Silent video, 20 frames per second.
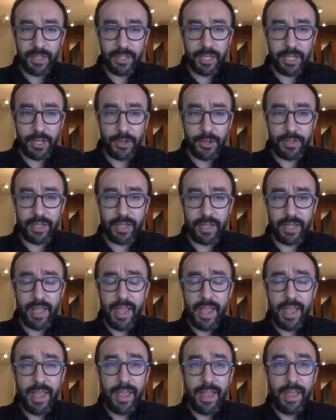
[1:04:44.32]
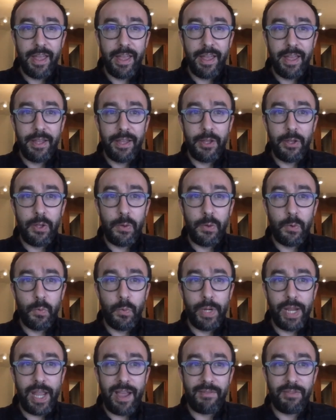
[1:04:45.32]
you know, the uh,
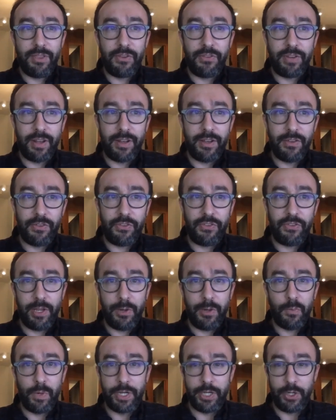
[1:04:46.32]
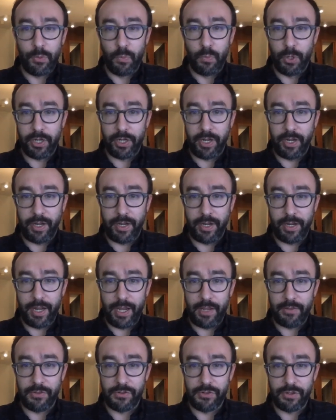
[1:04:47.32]
we have this tendency when you're working
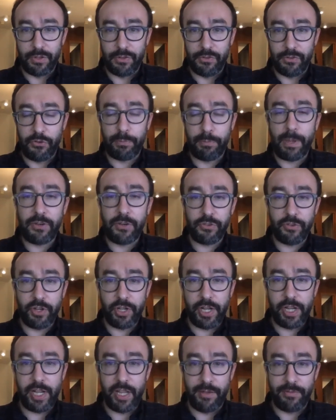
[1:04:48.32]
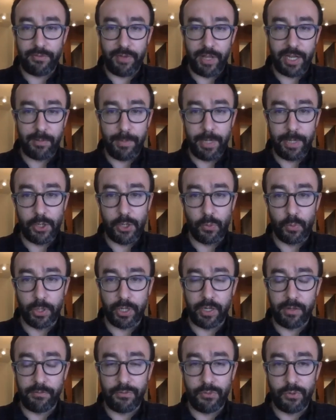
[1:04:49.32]
as a journalist, especially if like me, you're
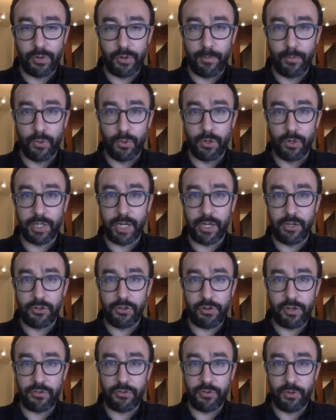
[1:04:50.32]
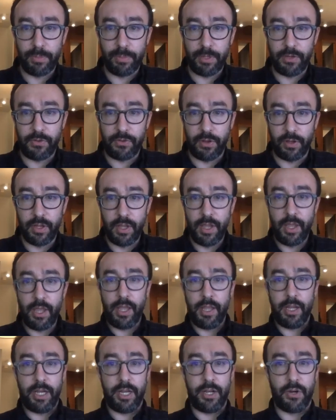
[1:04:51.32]
working for a more kind of traditional place to,
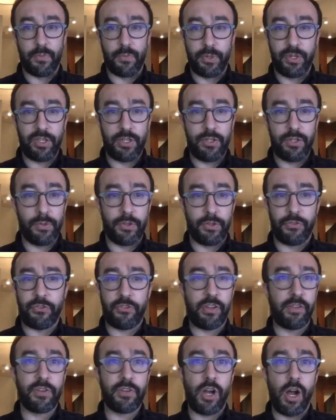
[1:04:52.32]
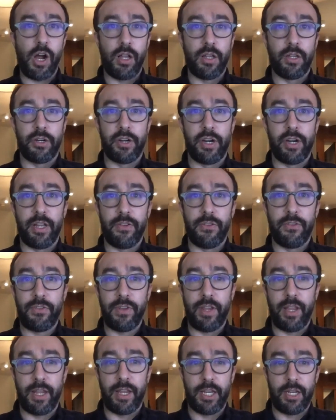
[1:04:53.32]
you know, really do a stiff collar and
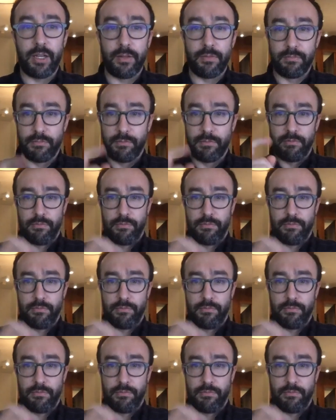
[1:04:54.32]
say, you know,